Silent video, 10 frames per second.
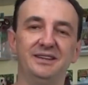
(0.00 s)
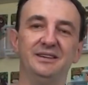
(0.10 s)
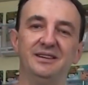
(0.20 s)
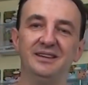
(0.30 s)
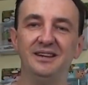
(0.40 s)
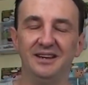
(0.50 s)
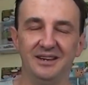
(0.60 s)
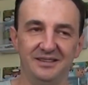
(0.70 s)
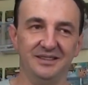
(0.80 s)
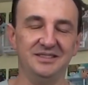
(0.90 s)
the
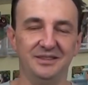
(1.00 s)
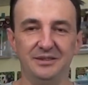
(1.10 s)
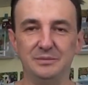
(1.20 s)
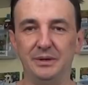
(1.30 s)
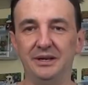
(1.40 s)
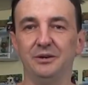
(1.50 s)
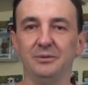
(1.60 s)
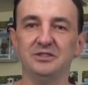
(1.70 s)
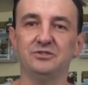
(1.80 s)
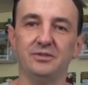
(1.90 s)
series being
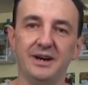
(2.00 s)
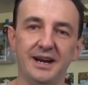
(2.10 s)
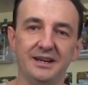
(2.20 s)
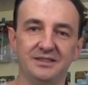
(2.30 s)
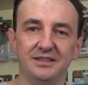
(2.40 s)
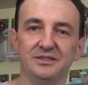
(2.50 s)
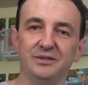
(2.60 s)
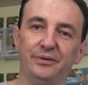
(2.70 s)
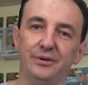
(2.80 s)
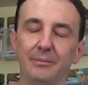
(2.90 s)
almost dragged
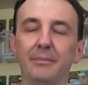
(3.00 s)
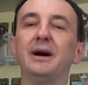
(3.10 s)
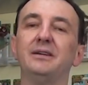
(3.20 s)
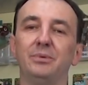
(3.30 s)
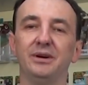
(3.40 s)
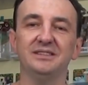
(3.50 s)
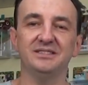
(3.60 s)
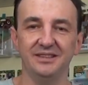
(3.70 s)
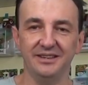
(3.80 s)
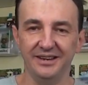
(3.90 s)
through the mud by
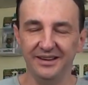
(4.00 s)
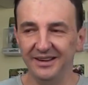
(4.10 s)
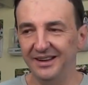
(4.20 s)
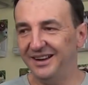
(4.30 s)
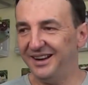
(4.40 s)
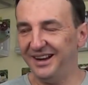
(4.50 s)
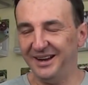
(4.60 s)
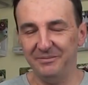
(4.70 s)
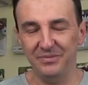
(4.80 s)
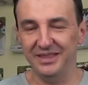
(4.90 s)
Sega.
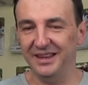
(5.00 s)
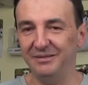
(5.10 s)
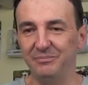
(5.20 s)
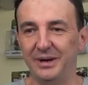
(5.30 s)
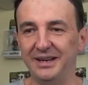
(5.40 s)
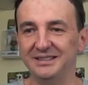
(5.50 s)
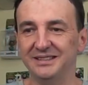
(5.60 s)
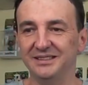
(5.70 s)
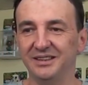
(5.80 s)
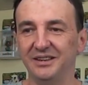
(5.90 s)
But
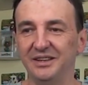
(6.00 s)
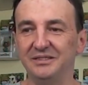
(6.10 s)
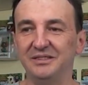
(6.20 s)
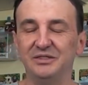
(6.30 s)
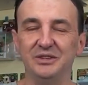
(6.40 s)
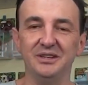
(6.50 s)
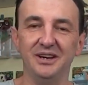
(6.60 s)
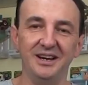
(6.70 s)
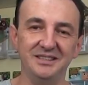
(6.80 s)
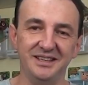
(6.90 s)
to the
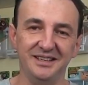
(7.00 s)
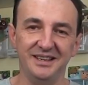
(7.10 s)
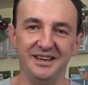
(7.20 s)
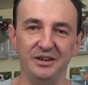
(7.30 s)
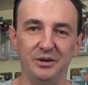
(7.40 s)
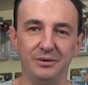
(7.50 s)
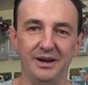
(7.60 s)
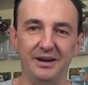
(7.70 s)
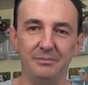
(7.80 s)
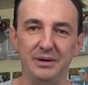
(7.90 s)
guys out there who
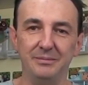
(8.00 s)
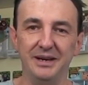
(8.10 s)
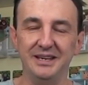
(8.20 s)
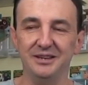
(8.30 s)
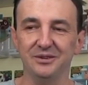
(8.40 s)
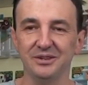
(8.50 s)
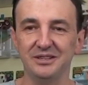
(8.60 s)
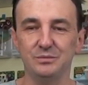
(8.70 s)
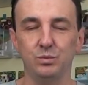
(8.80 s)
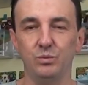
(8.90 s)
are been making all
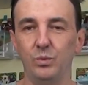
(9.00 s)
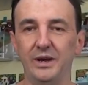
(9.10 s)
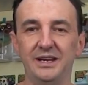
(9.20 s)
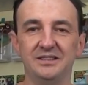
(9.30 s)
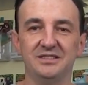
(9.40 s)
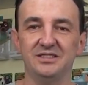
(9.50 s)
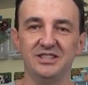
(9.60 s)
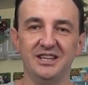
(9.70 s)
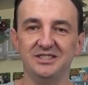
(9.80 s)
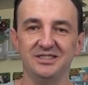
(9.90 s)
these weird
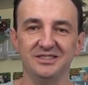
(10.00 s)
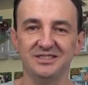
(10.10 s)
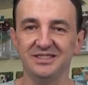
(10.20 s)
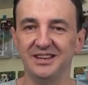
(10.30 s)
suggestions,